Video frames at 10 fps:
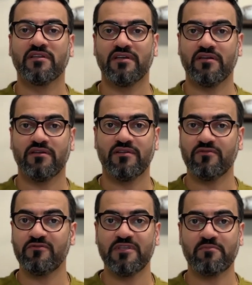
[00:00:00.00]
the
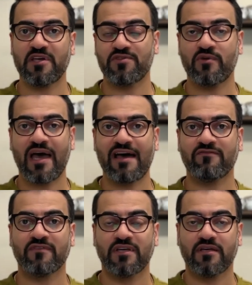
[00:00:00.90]
feed page you
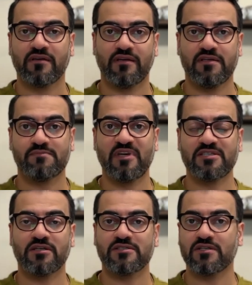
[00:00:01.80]
have is
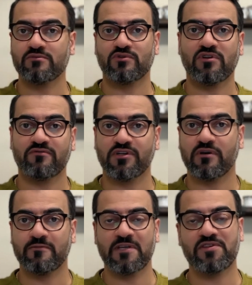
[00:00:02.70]
based on some sort of
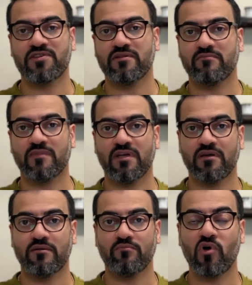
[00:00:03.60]
recommendation
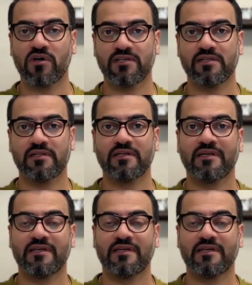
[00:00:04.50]
model